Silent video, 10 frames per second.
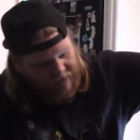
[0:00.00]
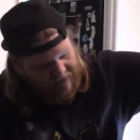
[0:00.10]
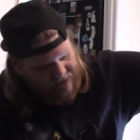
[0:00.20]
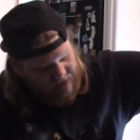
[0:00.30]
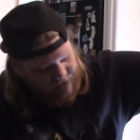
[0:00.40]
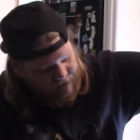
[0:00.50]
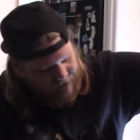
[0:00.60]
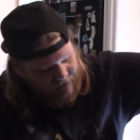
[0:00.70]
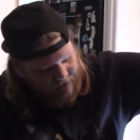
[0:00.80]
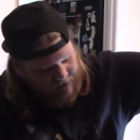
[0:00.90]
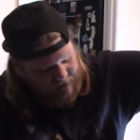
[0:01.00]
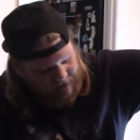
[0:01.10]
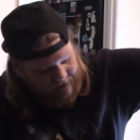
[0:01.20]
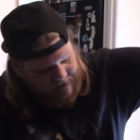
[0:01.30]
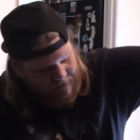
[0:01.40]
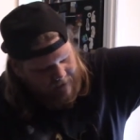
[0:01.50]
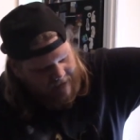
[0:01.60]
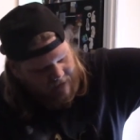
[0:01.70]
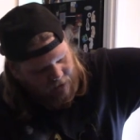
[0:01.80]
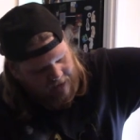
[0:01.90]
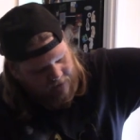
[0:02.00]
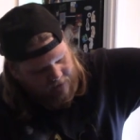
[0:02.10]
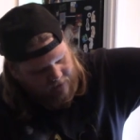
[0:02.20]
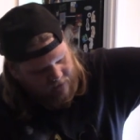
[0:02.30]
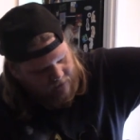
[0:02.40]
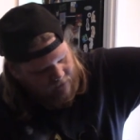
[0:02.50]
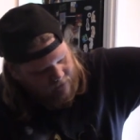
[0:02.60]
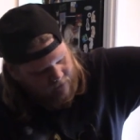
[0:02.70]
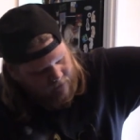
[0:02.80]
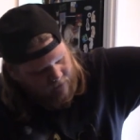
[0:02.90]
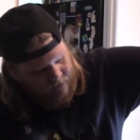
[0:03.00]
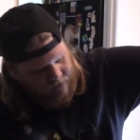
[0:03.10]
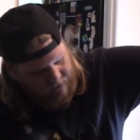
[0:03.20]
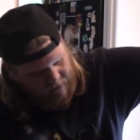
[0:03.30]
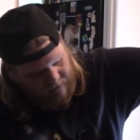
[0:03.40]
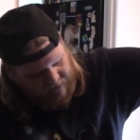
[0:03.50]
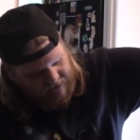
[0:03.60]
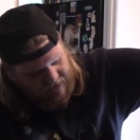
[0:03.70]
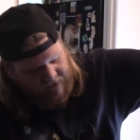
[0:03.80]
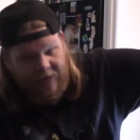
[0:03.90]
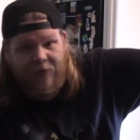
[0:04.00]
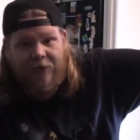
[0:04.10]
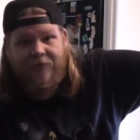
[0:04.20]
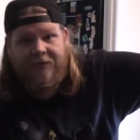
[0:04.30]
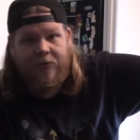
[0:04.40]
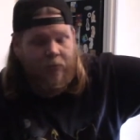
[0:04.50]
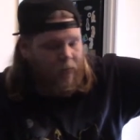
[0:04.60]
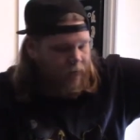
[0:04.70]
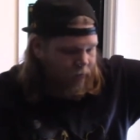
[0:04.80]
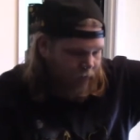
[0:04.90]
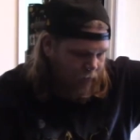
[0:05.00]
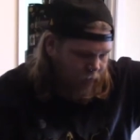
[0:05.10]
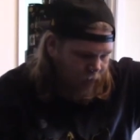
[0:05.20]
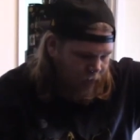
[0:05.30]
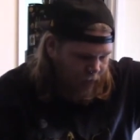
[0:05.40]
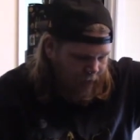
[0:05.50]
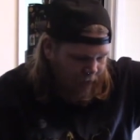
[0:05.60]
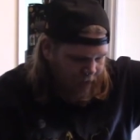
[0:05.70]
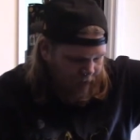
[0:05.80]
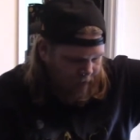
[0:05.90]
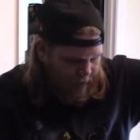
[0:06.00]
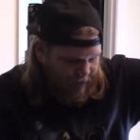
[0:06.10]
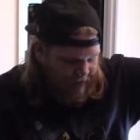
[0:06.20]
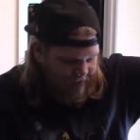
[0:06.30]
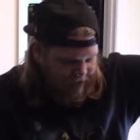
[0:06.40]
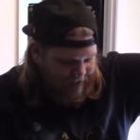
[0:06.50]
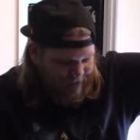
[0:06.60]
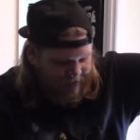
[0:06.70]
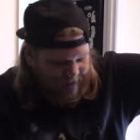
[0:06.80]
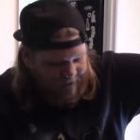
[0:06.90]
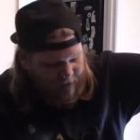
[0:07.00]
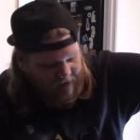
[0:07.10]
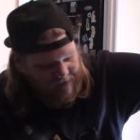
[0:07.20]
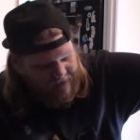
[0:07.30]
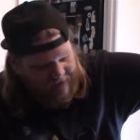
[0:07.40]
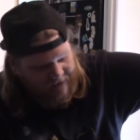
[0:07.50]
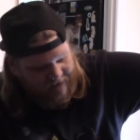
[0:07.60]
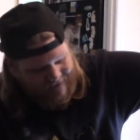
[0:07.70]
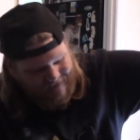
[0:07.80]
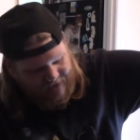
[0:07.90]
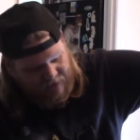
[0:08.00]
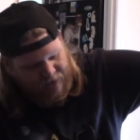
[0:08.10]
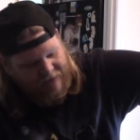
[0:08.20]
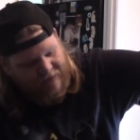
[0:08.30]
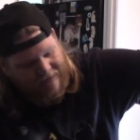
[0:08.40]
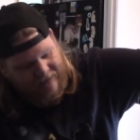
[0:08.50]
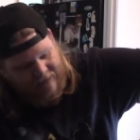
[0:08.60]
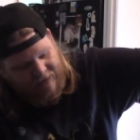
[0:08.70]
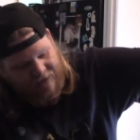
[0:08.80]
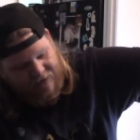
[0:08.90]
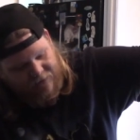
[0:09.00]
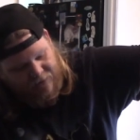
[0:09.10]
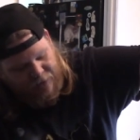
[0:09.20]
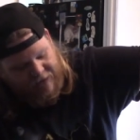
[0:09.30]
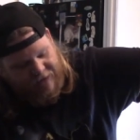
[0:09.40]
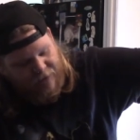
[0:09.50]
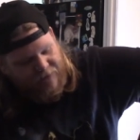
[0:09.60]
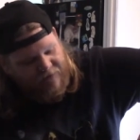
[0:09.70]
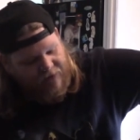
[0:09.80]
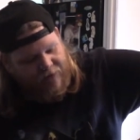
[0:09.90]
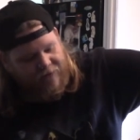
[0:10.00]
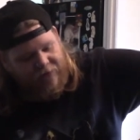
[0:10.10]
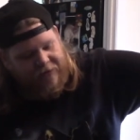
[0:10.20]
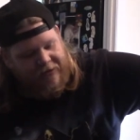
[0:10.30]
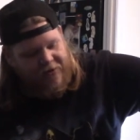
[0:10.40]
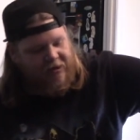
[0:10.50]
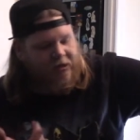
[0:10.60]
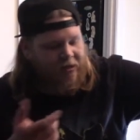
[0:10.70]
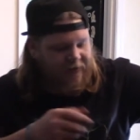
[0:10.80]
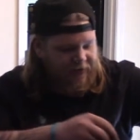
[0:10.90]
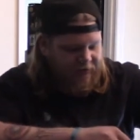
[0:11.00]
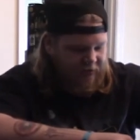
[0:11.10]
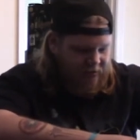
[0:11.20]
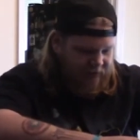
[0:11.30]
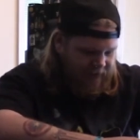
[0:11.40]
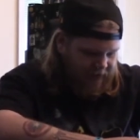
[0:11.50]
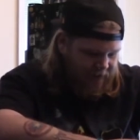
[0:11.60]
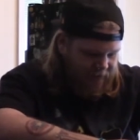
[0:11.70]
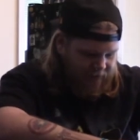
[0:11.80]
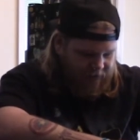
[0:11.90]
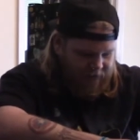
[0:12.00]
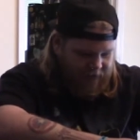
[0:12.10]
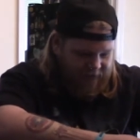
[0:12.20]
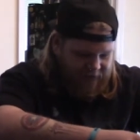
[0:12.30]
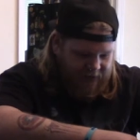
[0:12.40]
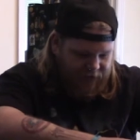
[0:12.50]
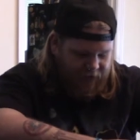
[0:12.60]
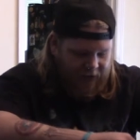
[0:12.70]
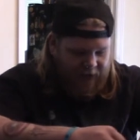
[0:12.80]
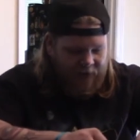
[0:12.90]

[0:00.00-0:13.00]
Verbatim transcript: Like I said, just to, you know, set it in the background because um, I thought it would look really cool. But I just didn't want to spend the money on it. And then I seen this one that got decent, pretty good reviews for only thirty dollars. You know, I was like, I'll, oh, you know, I'll give that a try.